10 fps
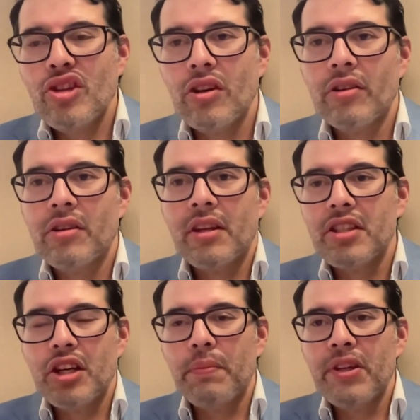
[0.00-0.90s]
the
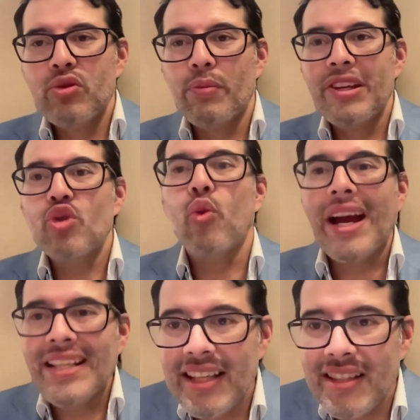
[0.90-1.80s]
GLPs will be
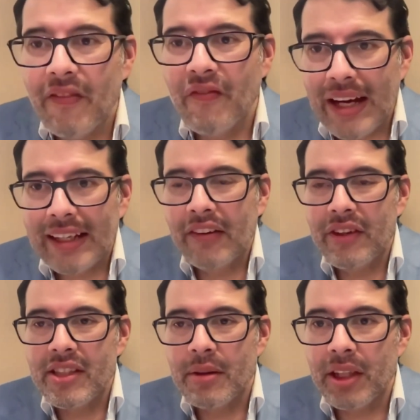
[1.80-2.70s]
twice as effective as
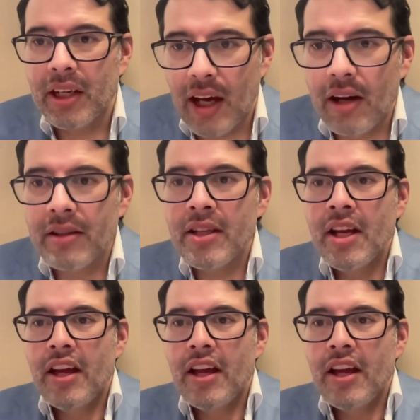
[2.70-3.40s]
something else.